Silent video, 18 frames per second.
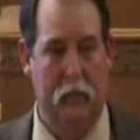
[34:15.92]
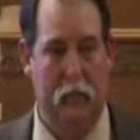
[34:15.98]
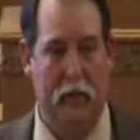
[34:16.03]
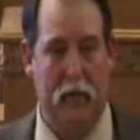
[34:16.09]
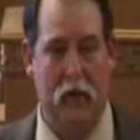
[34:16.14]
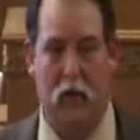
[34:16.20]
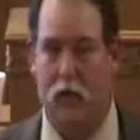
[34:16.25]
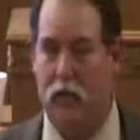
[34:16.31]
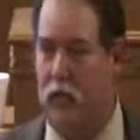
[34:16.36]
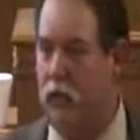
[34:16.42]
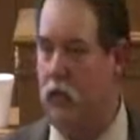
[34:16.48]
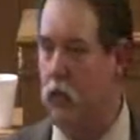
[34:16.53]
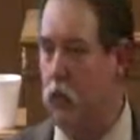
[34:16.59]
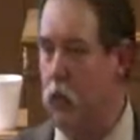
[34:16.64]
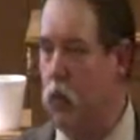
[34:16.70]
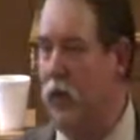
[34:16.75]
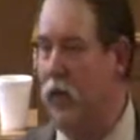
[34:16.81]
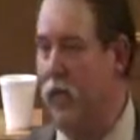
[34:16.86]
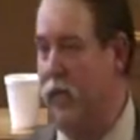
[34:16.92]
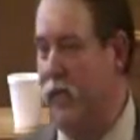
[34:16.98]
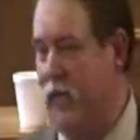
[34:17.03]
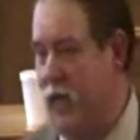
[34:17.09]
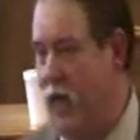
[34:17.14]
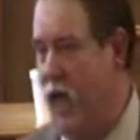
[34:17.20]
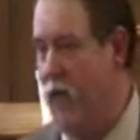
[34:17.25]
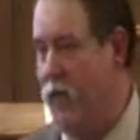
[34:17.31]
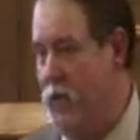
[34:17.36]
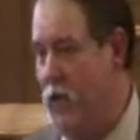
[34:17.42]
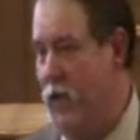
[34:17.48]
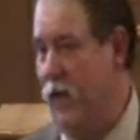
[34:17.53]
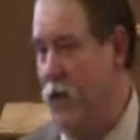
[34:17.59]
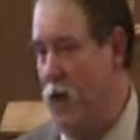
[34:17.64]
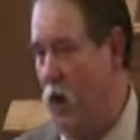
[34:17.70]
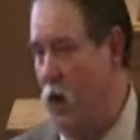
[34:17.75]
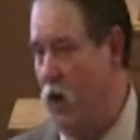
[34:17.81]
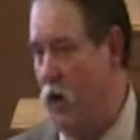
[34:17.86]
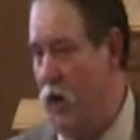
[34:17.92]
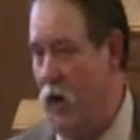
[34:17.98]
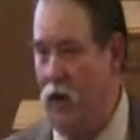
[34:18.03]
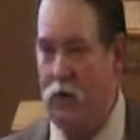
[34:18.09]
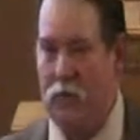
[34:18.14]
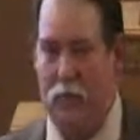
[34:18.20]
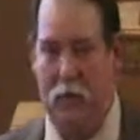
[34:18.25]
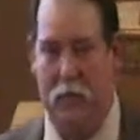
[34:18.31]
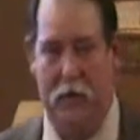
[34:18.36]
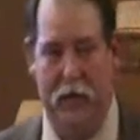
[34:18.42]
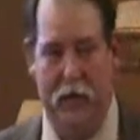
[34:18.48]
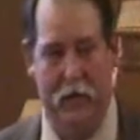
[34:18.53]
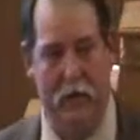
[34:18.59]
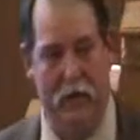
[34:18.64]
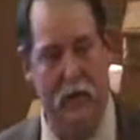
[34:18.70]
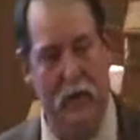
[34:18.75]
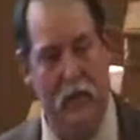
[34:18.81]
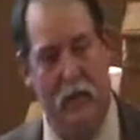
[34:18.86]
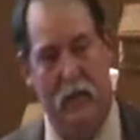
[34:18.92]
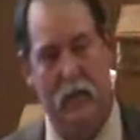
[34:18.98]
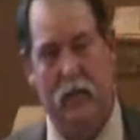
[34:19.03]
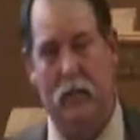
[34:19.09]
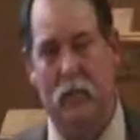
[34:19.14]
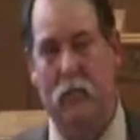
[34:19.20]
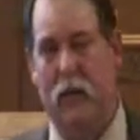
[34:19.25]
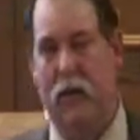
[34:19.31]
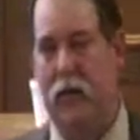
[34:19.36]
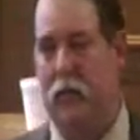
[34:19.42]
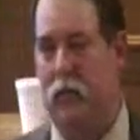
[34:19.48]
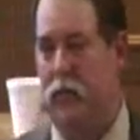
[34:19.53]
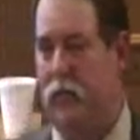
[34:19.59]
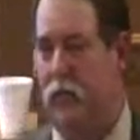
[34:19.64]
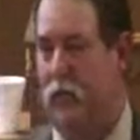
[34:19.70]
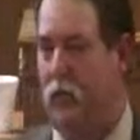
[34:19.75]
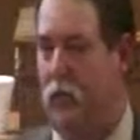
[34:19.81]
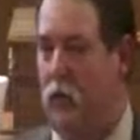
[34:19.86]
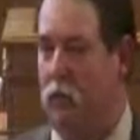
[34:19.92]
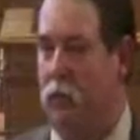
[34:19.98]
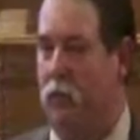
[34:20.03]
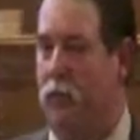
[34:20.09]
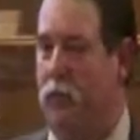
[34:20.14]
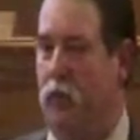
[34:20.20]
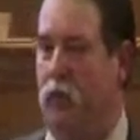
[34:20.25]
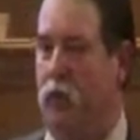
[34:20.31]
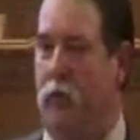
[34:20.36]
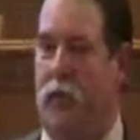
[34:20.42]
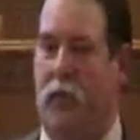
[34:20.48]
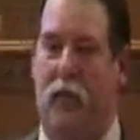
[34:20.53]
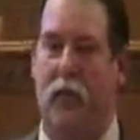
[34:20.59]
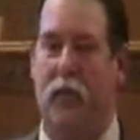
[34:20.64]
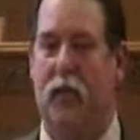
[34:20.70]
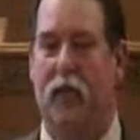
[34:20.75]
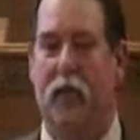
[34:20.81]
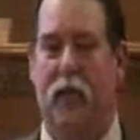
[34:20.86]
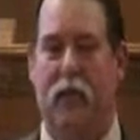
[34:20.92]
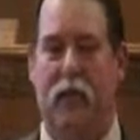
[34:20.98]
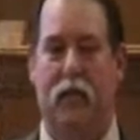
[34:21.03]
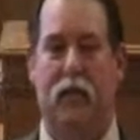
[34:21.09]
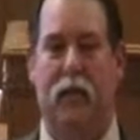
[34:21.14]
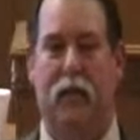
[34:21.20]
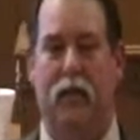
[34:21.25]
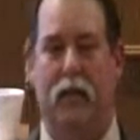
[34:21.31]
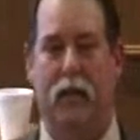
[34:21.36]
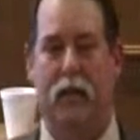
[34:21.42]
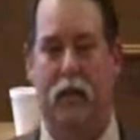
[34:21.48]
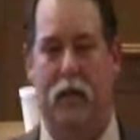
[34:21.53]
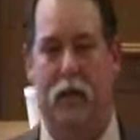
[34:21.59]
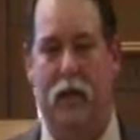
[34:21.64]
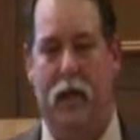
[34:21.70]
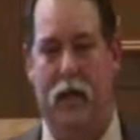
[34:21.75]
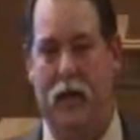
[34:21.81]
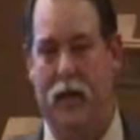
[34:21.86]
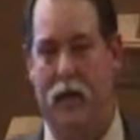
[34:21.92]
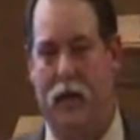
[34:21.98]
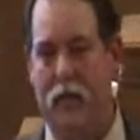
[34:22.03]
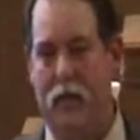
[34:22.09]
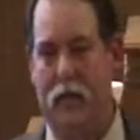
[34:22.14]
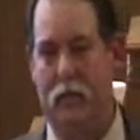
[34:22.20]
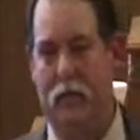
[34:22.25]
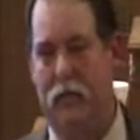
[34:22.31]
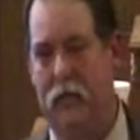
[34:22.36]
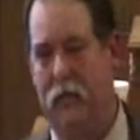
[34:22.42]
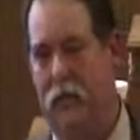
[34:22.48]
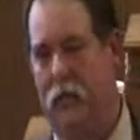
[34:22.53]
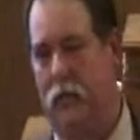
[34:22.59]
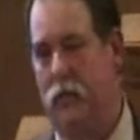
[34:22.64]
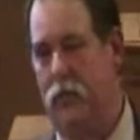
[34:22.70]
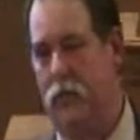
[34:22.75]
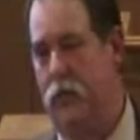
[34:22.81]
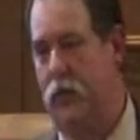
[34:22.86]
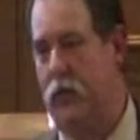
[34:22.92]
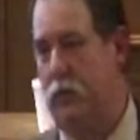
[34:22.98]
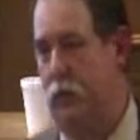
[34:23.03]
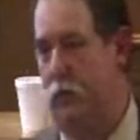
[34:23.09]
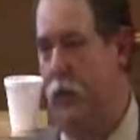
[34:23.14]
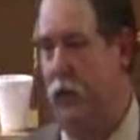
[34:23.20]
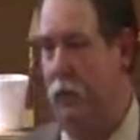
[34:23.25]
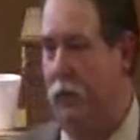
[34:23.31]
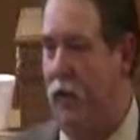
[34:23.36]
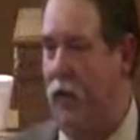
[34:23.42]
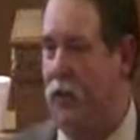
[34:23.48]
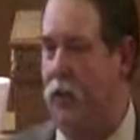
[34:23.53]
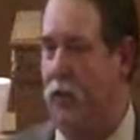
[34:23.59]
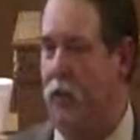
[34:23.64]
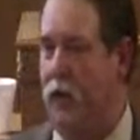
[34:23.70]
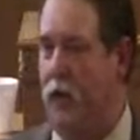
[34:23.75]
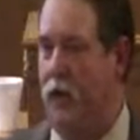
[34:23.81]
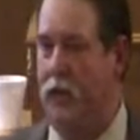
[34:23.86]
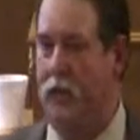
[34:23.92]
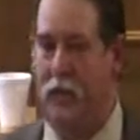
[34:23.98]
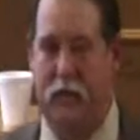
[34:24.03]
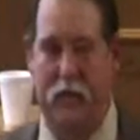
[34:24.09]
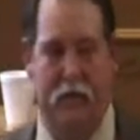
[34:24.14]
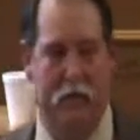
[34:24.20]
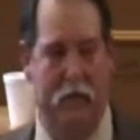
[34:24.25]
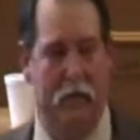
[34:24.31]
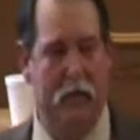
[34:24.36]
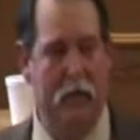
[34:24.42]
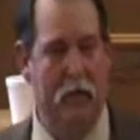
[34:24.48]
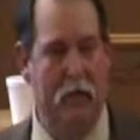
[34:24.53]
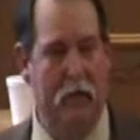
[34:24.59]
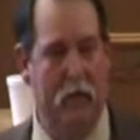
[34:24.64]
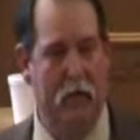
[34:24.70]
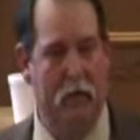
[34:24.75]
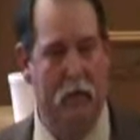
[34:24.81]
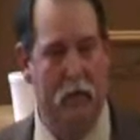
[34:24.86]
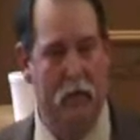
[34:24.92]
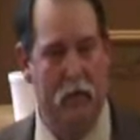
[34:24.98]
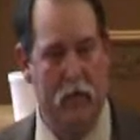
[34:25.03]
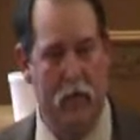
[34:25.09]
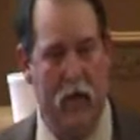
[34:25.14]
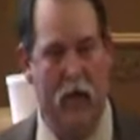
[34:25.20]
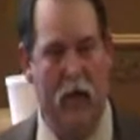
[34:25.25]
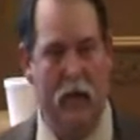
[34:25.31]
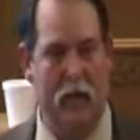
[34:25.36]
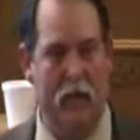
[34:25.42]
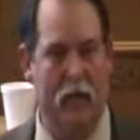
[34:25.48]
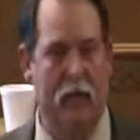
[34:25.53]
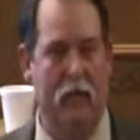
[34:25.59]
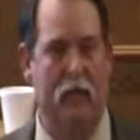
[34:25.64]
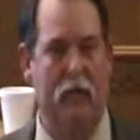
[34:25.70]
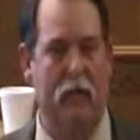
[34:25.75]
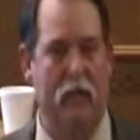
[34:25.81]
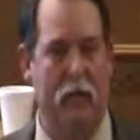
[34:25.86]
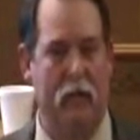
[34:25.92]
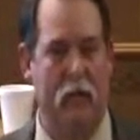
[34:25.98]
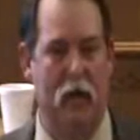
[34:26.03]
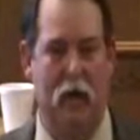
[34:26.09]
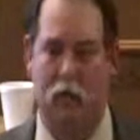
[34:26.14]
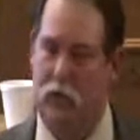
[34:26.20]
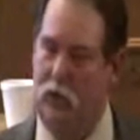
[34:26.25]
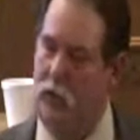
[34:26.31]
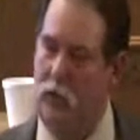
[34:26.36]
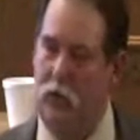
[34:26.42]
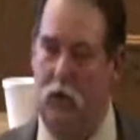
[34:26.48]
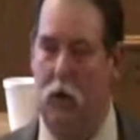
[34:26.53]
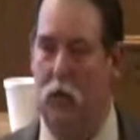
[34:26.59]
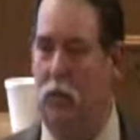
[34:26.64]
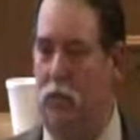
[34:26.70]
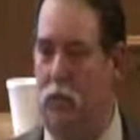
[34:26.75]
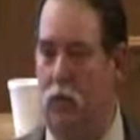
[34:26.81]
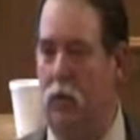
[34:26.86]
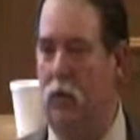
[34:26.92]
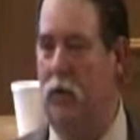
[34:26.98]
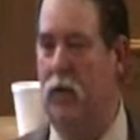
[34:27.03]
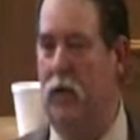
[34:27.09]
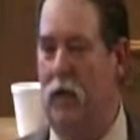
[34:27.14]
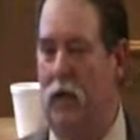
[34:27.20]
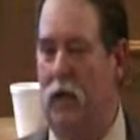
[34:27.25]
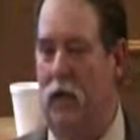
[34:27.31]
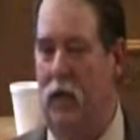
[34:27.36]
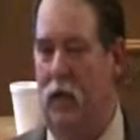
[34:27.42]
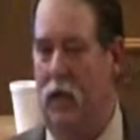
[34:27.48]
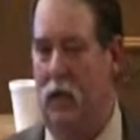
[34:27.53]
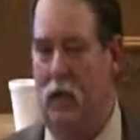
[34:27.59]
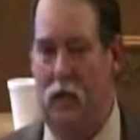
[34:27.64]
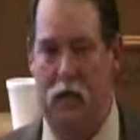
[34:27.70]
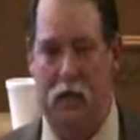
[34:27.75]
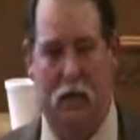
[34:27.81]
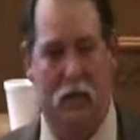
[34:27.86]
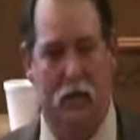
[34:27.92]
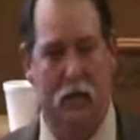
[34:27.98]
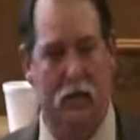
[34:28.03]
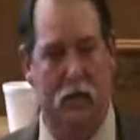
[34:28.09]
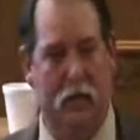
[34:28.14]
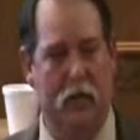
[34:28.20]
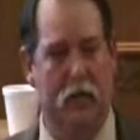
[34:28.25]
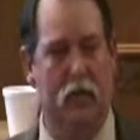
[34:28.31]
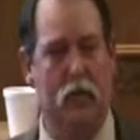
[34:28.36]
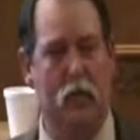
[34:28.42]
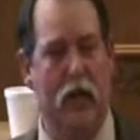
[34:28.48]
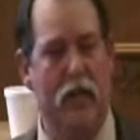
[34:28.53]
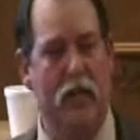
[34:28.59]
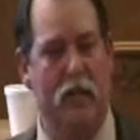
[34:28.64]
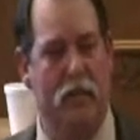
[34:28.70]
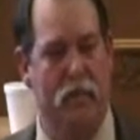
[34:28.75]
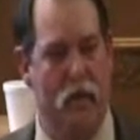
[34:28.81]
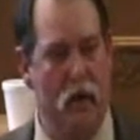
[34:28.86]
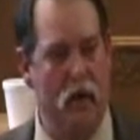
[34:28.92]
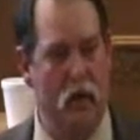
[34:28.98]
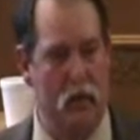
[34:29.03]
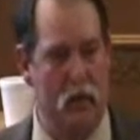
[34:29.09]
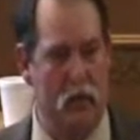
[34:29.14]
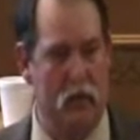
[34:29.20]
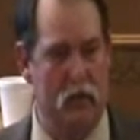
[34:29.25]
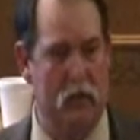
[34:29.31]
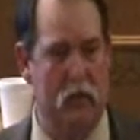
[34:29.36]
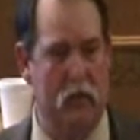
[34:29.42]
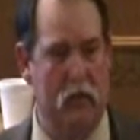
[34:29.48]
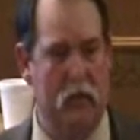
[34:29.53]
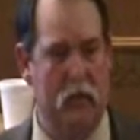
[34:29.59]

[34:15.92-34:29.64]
because it's really not that hard. I remember hearing somebody was in an open forum and the guy got up and said, would you explain Matthew 19, verse 9? And whoever's doing the open forum just read the verse.